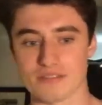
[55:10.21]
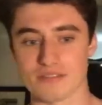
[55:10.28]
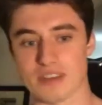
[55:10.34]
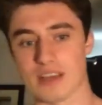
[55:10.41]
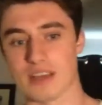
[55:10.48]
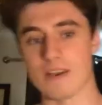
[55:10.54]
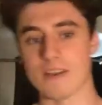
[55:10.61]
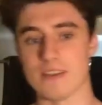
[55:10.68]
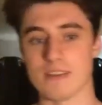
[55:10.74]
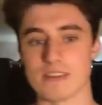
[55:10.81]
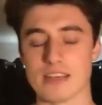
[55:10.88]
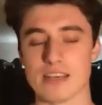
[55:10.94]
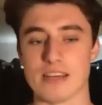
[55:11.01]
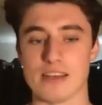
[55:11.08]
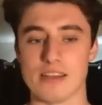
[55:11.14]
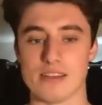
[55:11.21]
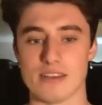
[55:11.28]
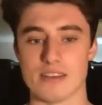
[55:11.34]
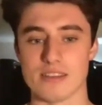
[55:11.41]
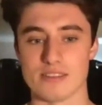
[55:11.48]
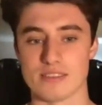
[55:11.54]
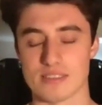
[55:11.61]
And uh,
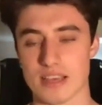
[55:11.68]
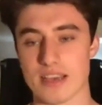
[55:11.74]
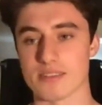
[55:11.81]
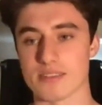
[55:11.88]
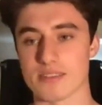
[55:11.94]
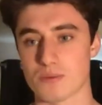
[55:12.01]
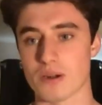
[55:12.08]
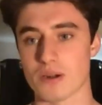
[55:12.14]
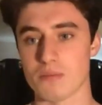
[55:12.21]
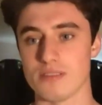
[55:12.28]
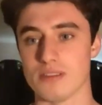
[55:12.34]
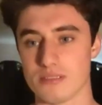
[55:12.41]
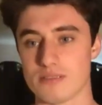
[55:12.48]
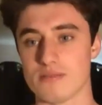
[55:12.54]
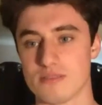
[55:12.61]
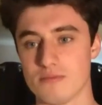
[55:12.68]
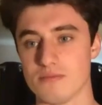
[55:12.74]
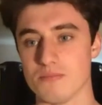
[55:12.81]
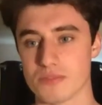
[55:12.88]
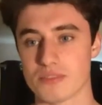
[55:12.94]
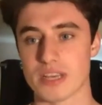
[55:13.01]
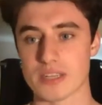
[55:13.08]
it sets probably, it
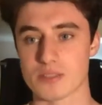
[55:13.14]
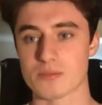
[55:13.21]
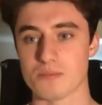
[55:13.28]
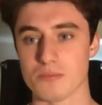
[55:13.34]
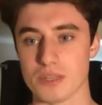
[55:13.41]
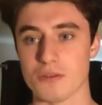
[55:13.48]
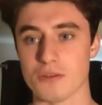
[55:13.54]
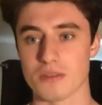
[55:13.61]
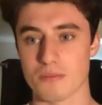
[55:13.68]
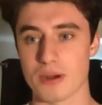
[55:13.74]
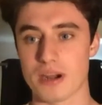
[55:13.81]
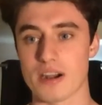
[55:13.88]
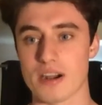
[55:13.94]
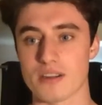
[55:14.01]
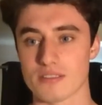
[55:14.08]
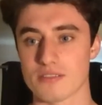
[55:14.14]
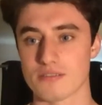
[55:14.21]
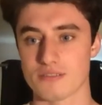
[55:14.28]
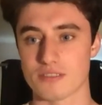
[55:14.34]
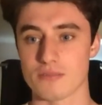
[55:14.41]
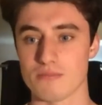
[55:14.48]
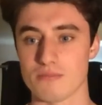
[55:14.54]
sets Maynooth apart
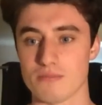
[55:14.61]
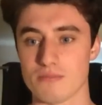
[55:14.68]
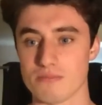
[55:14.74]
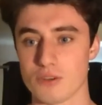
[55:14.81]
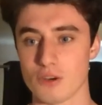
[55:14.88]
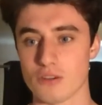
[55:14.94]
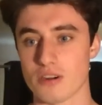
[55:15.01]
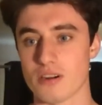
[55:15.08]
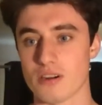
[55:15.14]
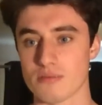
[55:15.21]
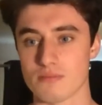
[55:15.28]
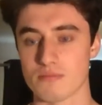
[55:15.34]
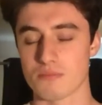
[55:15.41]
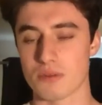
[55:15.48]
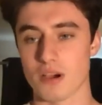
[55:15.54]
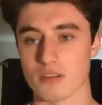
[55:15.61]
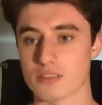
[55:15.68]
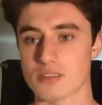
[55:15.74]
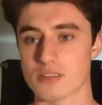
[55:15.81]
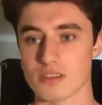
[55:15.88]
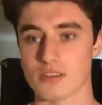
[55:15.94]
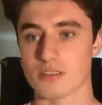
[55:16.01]
from other
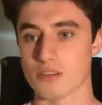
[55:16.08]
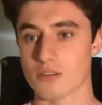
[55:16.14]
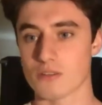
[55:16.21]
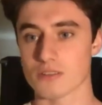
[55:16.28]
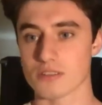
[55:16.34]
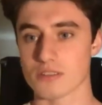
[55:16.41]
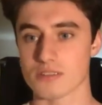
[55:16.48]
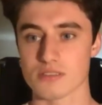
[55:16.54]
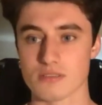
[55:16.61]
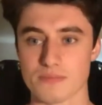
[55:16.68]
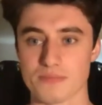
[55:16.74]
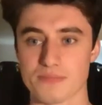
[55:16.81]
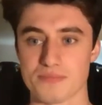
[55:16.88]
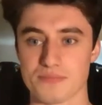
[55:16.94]
product design courses.